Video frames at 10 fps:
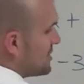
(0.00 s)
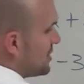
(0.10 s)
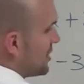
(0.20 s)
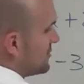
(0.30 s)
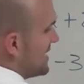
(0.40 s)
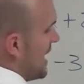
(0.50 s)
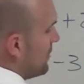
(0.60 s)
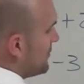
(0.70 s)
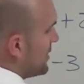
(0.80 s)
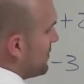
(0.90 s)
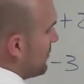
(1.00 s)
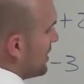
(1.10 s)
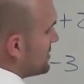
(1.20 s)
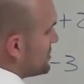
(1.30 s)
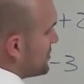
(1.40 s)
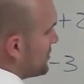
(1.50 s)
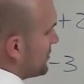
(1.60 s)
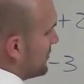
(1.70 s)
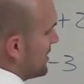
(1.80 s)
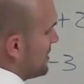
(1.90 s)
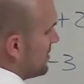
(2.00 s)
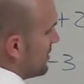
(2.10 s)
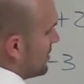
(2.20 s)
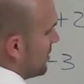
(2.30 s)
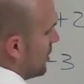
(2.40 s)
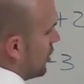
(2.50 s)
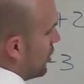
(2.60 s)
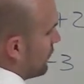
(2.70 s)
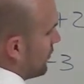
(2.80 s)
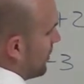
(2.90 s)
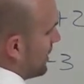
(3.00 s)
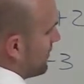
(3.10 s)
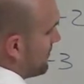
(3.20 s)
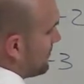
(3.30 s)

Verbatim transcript: So I go down three, one, two, three, over one.